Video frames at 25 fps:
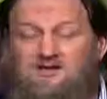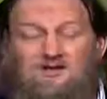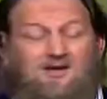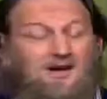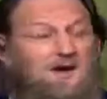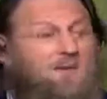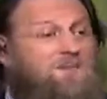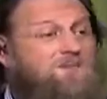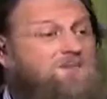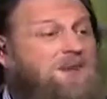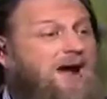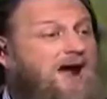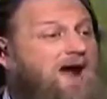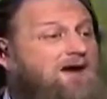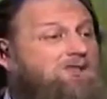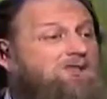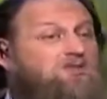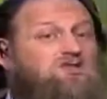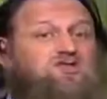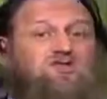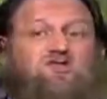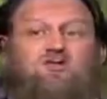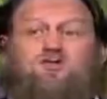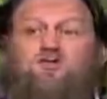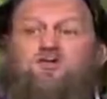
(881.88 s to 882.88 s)

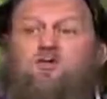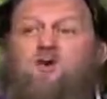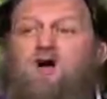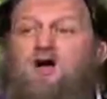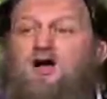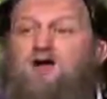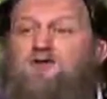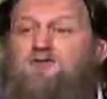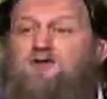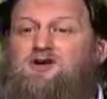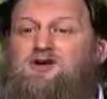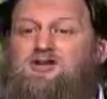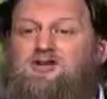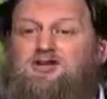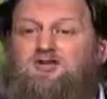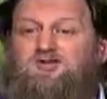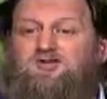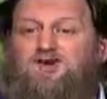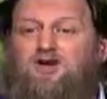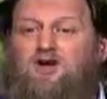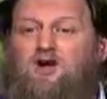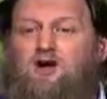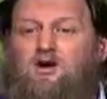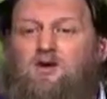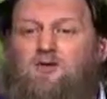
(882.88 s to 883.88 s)
comparison to 100 years
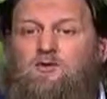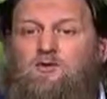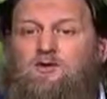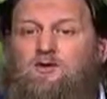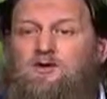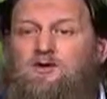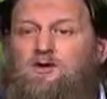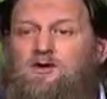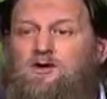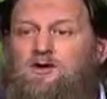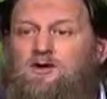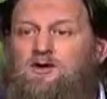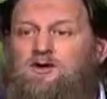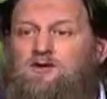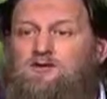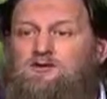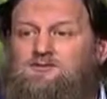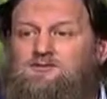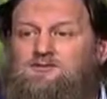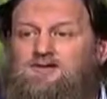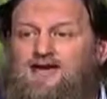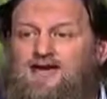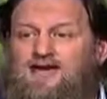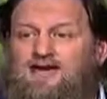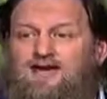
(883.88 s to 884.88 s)
ago,
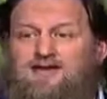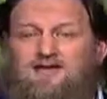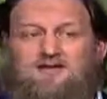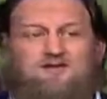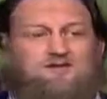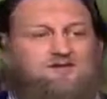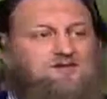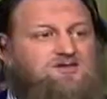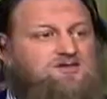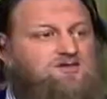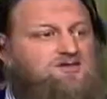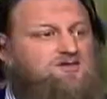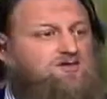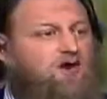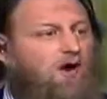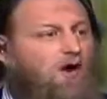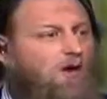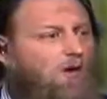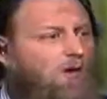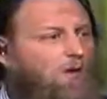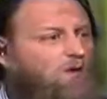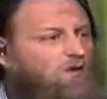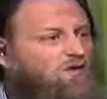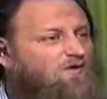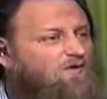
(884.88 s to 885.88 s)
that is
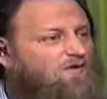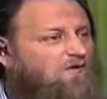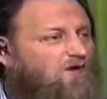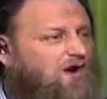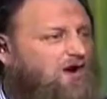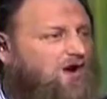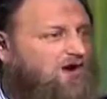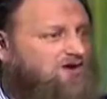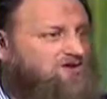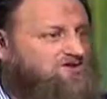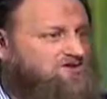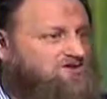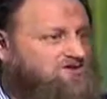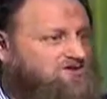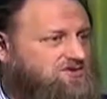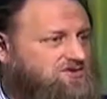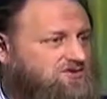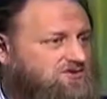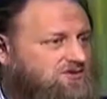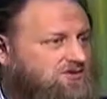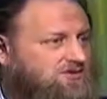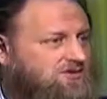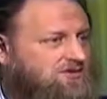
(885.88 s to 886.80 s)
so fast.